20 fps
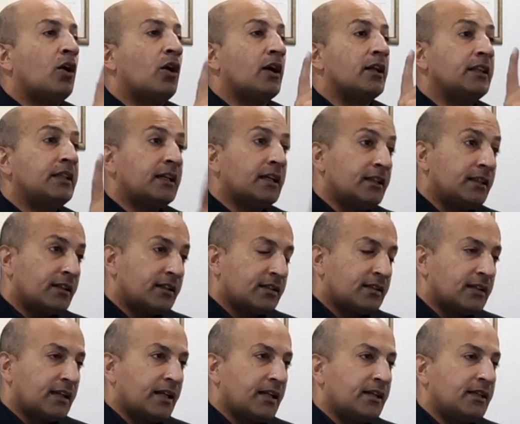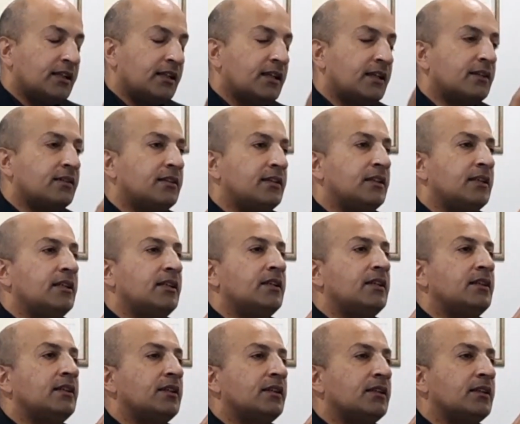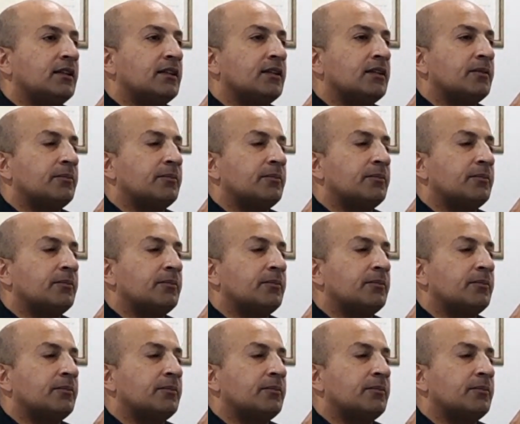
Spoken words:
On the other side is the